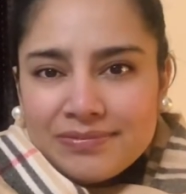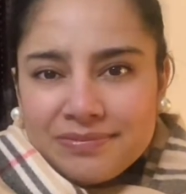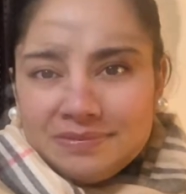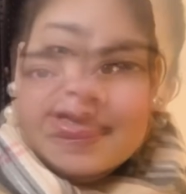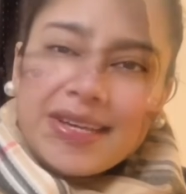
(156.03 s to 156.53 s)

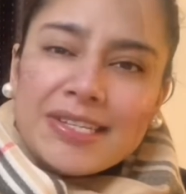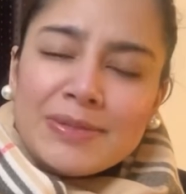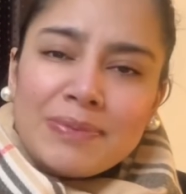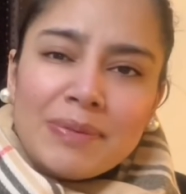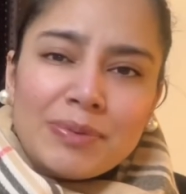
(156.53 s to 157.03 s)
The
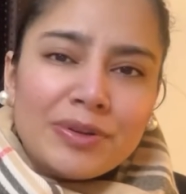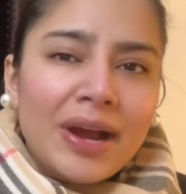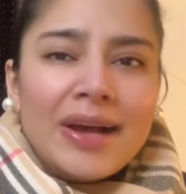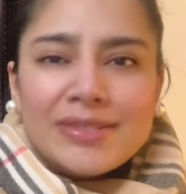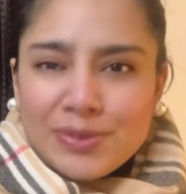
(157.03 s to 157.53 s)
test paper
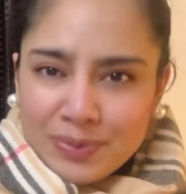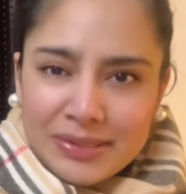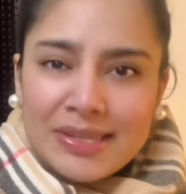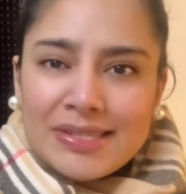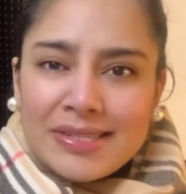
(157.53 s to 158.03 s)
has
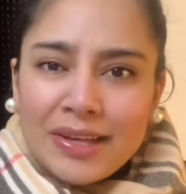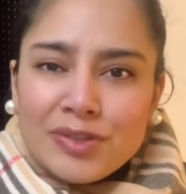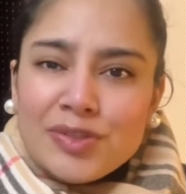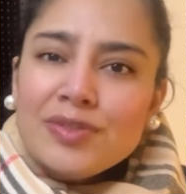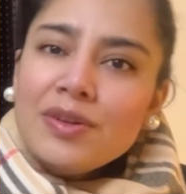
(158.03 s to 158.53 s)
reading
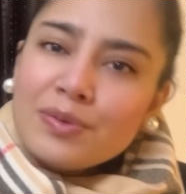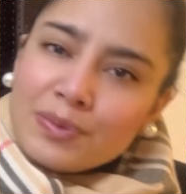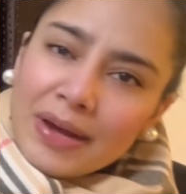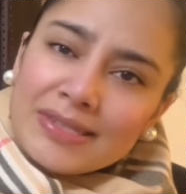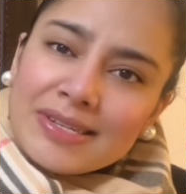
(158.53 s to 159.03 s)
section,
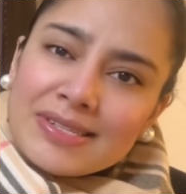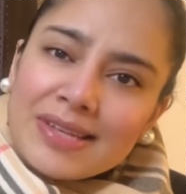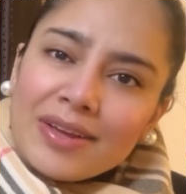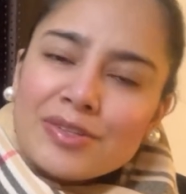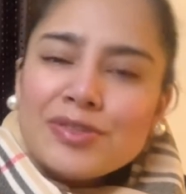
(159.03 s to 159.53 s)
writing
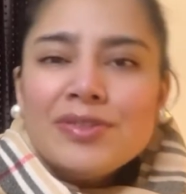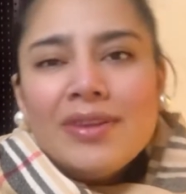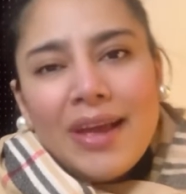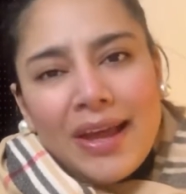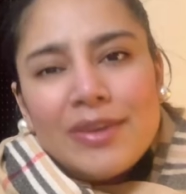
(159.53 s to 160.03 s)
section,
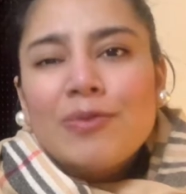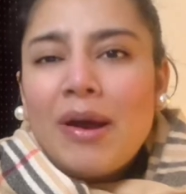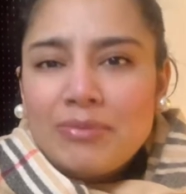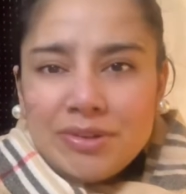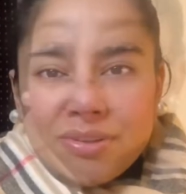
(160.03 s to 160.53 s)
and
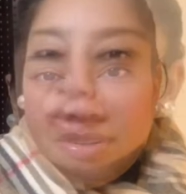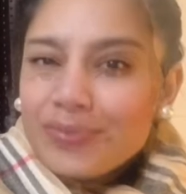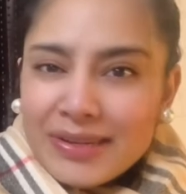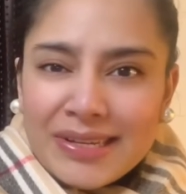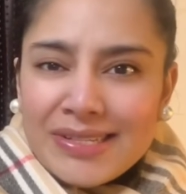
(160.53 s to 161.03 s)
grammar.
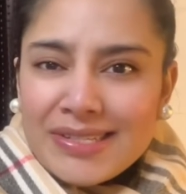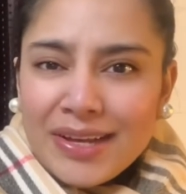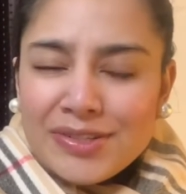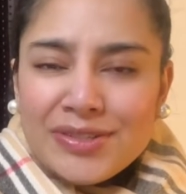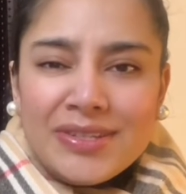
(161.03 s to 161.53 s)
Reading
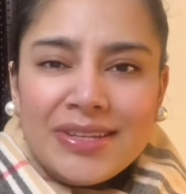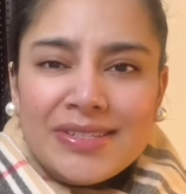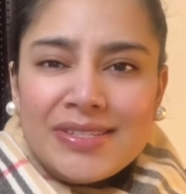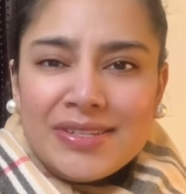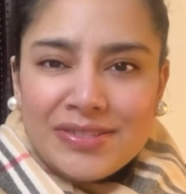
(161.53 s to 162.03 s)
section
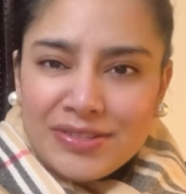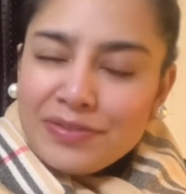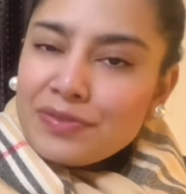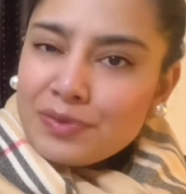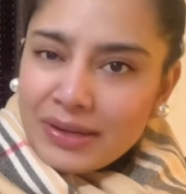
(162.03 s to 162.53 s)
consists
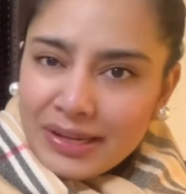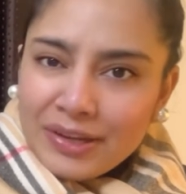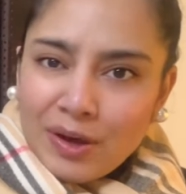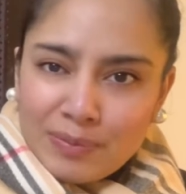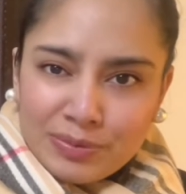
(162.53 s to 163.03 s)
of reading
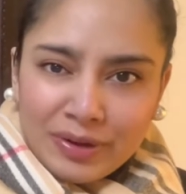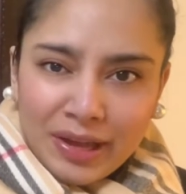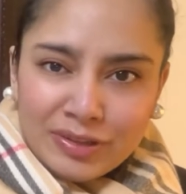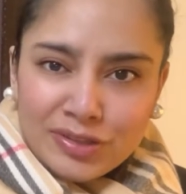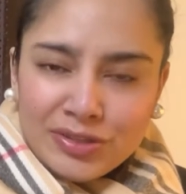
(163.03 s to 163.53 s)

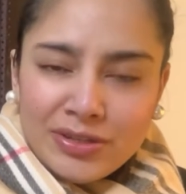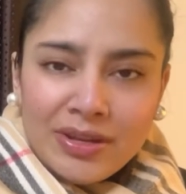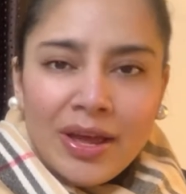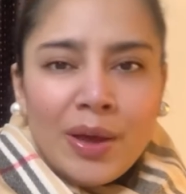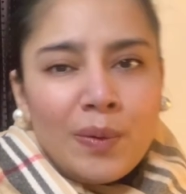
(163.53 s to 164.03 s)
comprehension,
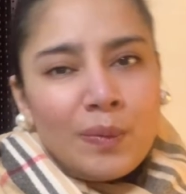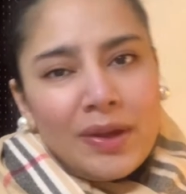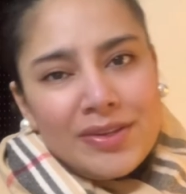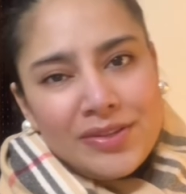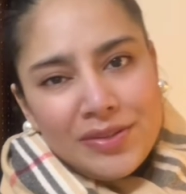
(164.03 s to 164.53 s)

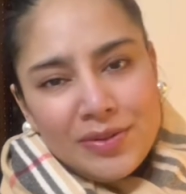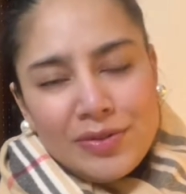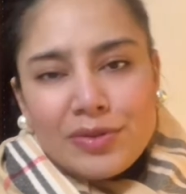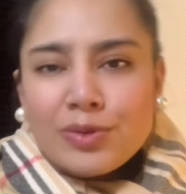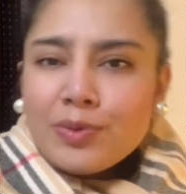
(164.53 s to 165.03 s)
where 2
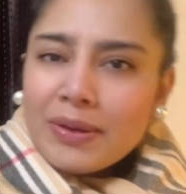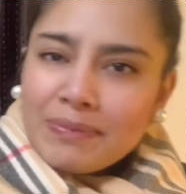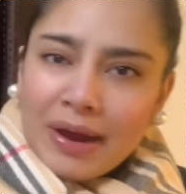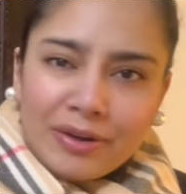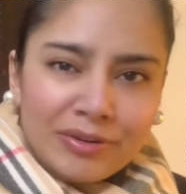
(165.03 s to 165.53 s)
to 3
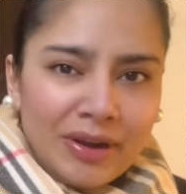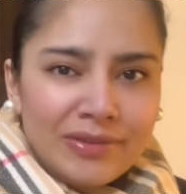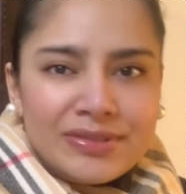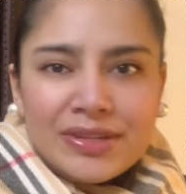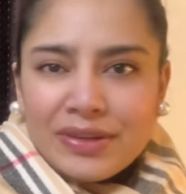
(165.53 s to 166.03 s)

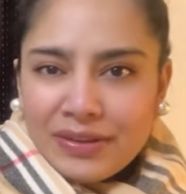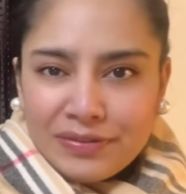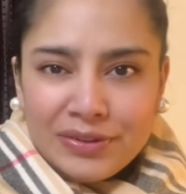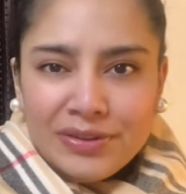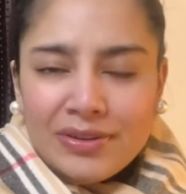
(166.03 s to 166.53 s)
paragraphs are
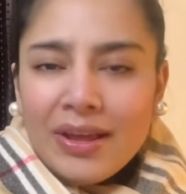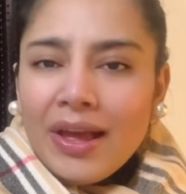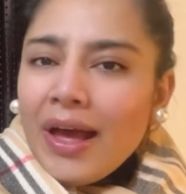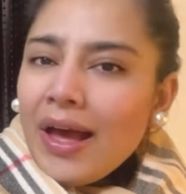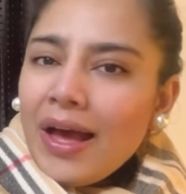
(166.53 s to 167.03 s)
given
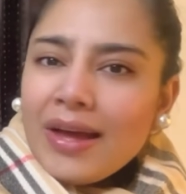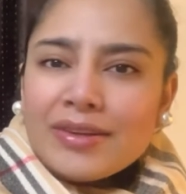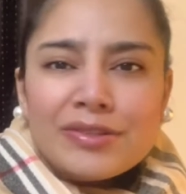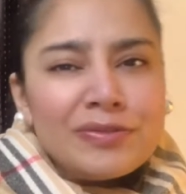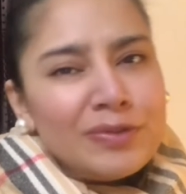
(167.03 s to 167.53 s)

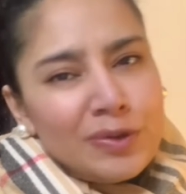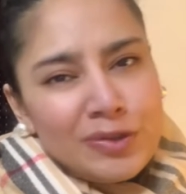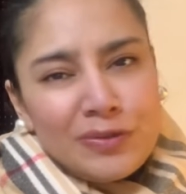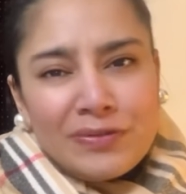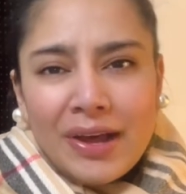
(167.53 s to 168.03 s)
and 4
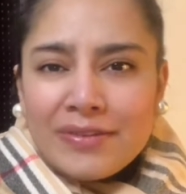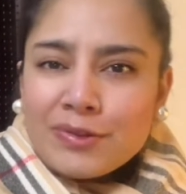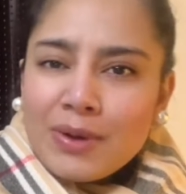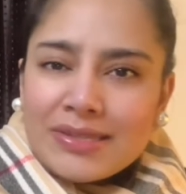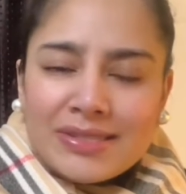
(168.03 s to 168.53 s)
to 5
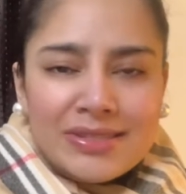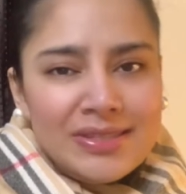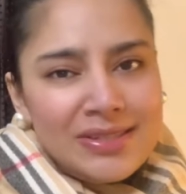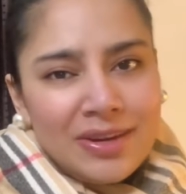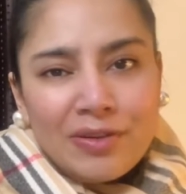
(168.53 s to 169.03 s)

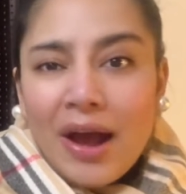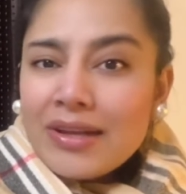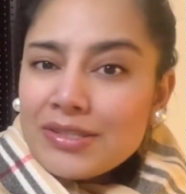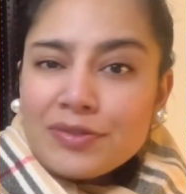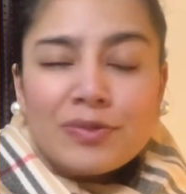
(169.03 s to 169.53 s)
questions are
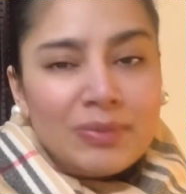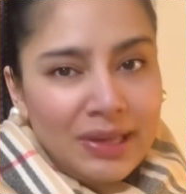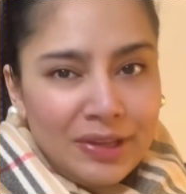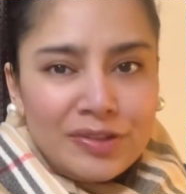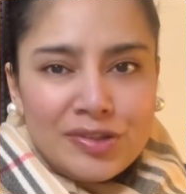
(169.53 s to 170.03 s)
asked from
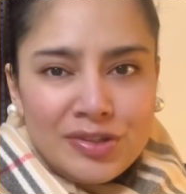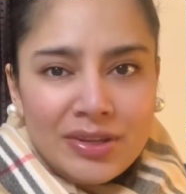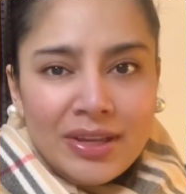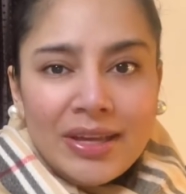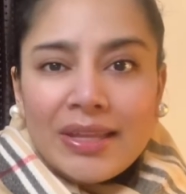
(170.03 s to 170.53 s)
each.
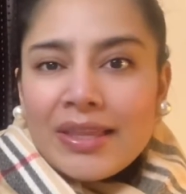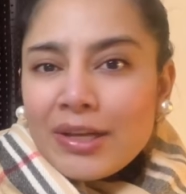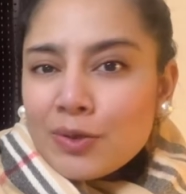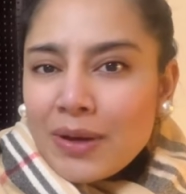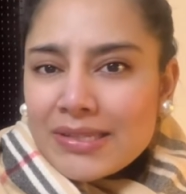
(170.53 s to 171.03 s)
The
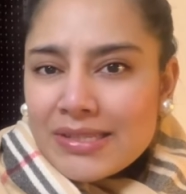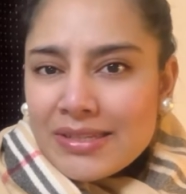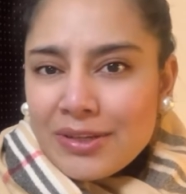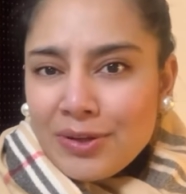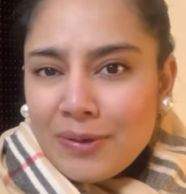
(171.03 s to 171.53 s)

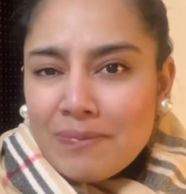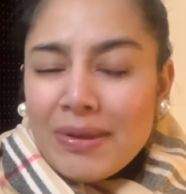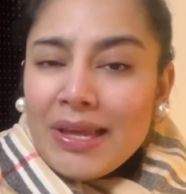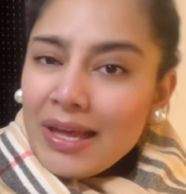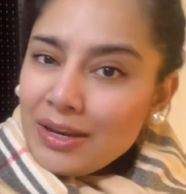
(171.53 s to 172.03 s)
question could
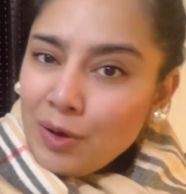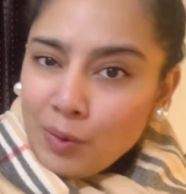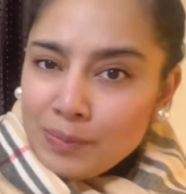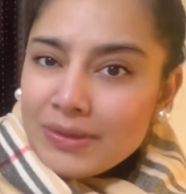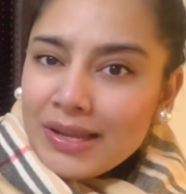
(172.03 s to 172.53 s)
be an
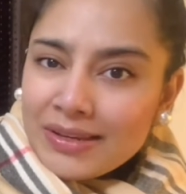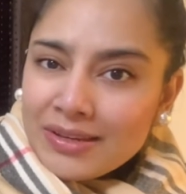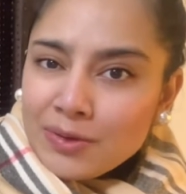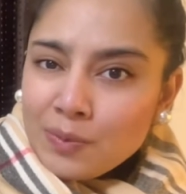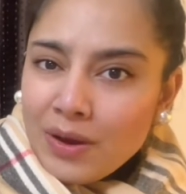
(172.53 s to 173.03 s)

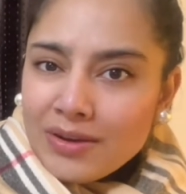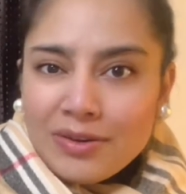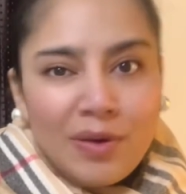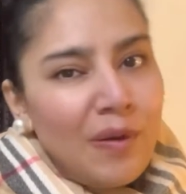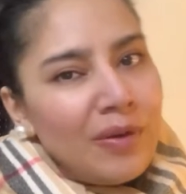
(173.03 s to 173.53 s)
open-ended one
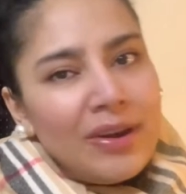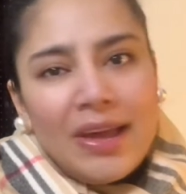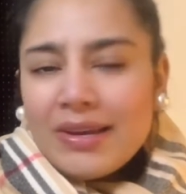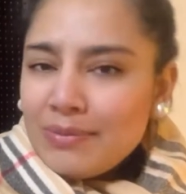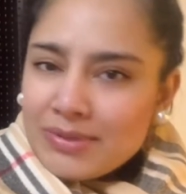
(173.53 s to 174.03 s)
or
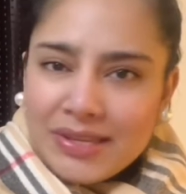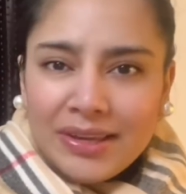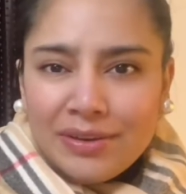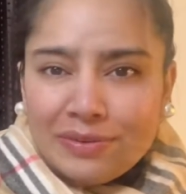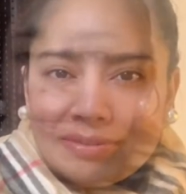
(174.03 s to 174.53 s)
an
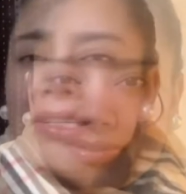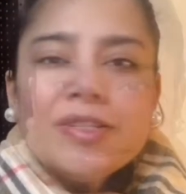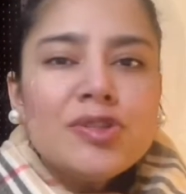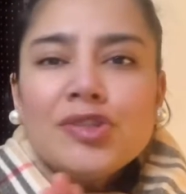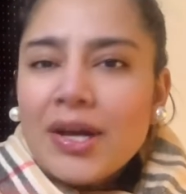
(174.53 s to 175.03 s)
MCQ. It
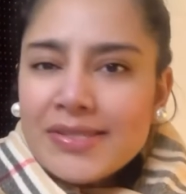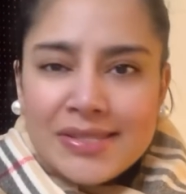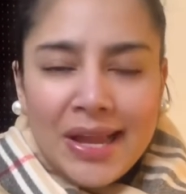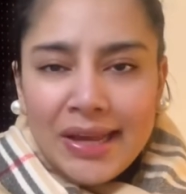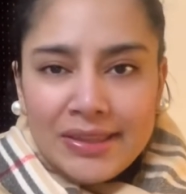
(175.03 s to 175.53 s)
is
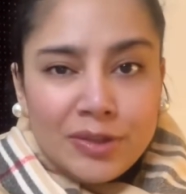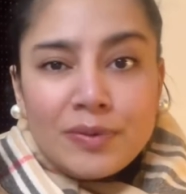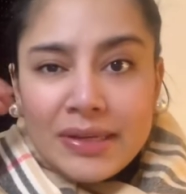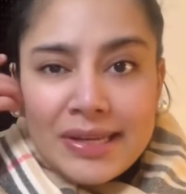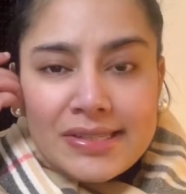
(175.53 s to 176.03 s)
just like the
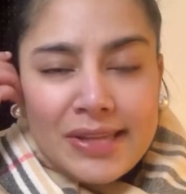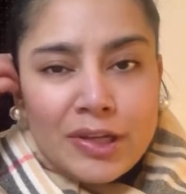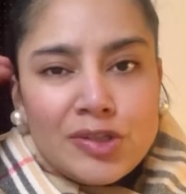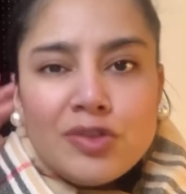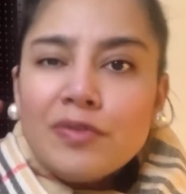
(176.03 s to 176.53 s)
reading
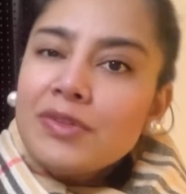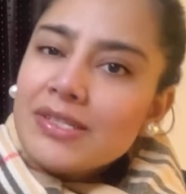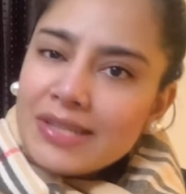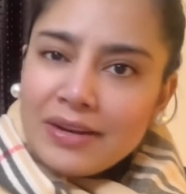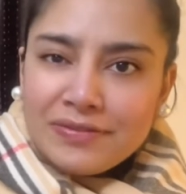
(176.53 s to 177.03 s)
section of the
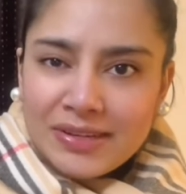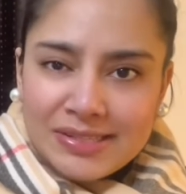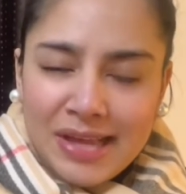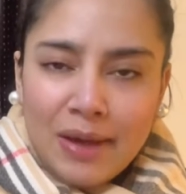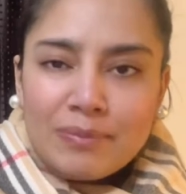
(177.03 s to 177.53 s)
DELF
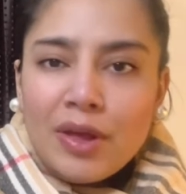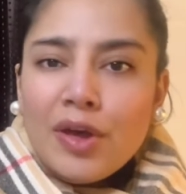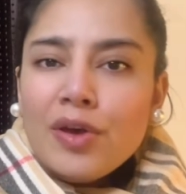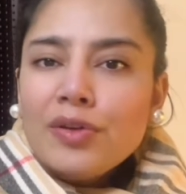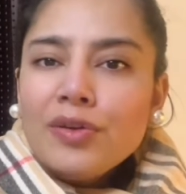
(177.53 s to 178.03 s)
exam.
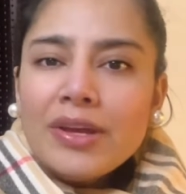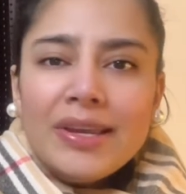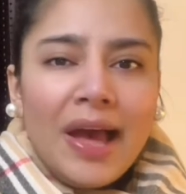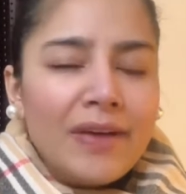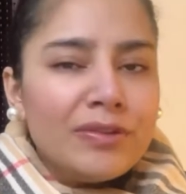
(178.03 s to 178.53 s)
You
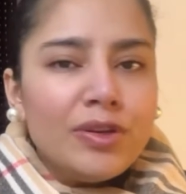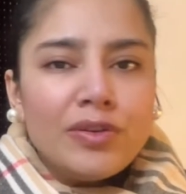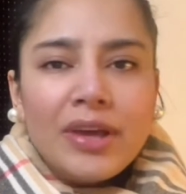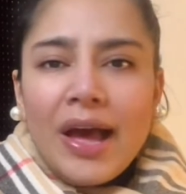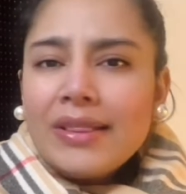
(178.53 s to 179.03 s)
can have a
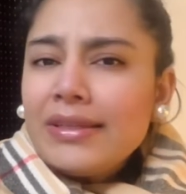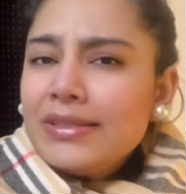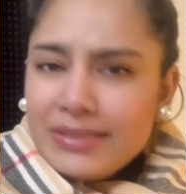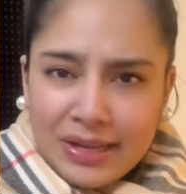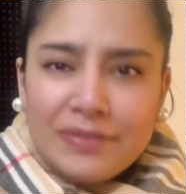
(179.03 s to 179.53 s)
look at the
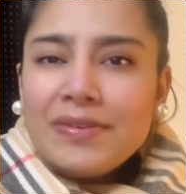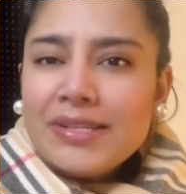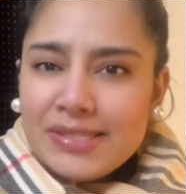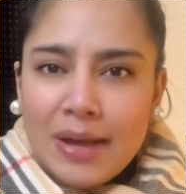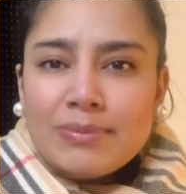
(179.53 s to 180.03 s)
DELF
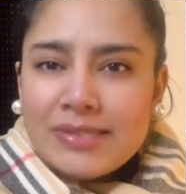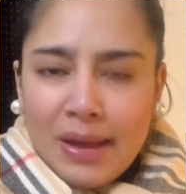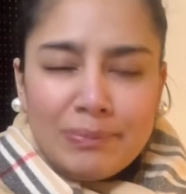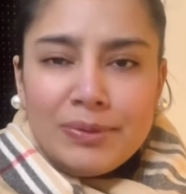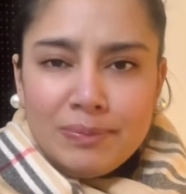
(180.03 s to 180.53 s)
exam
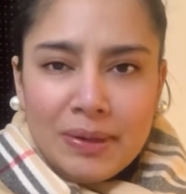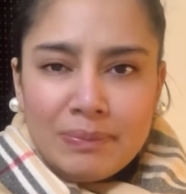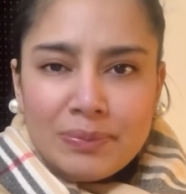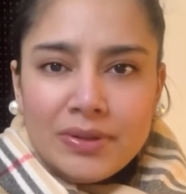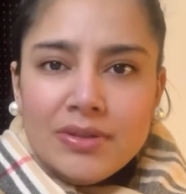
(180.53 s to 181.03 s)
sample
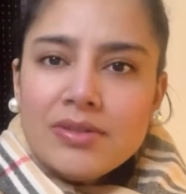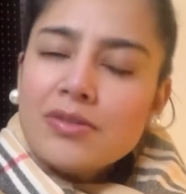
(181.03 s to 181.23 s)
papers